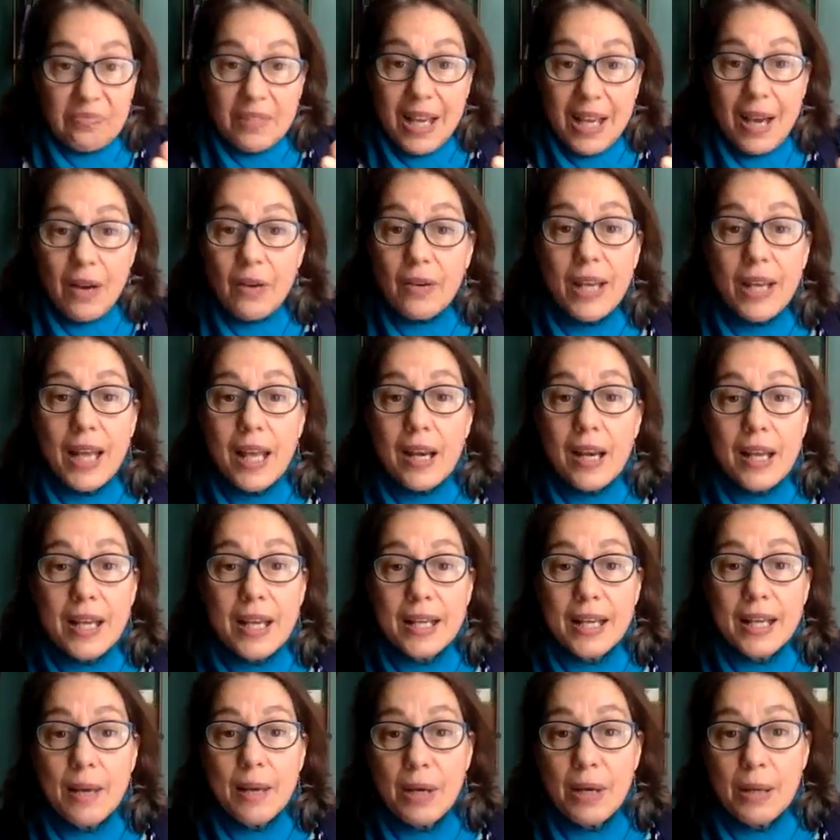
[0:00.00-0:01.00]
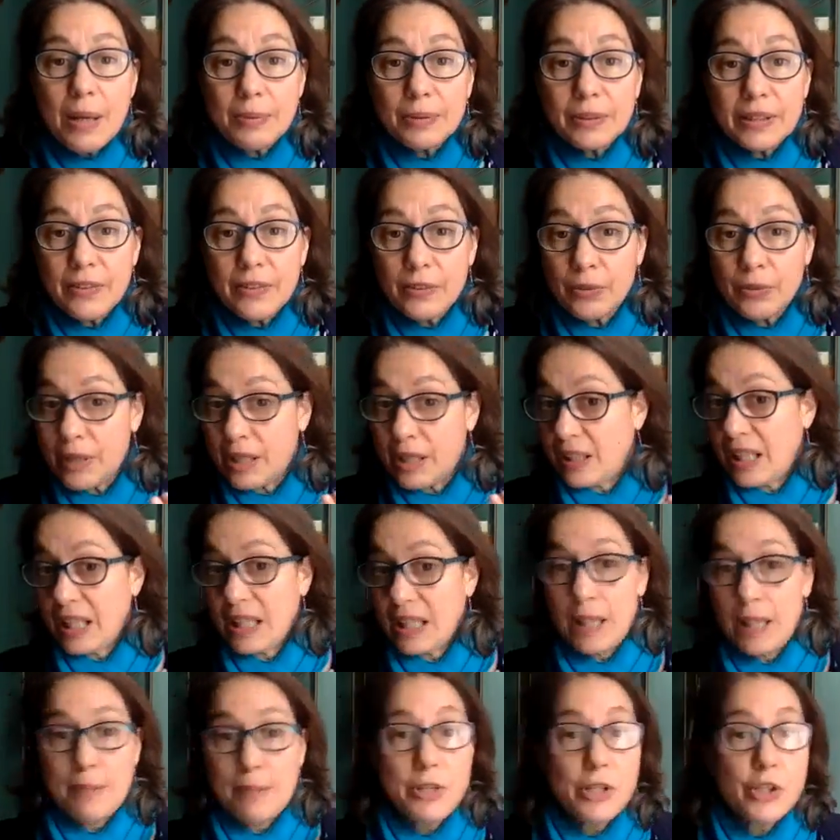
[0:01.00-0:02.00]
how can I get my belief around? Like,
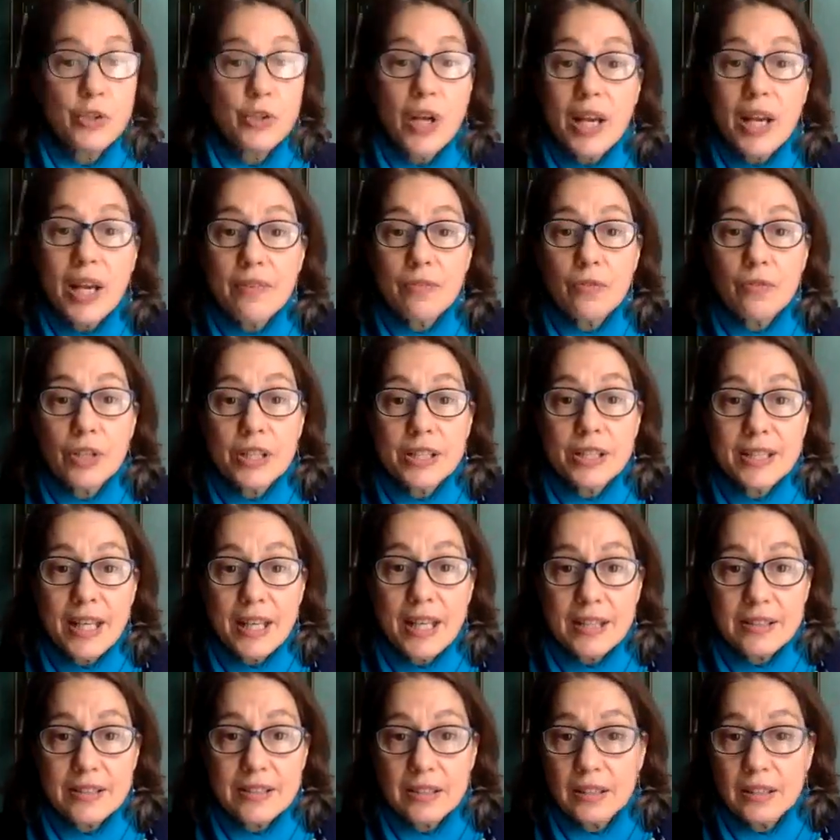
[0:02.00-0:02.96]
let me try a Vortex.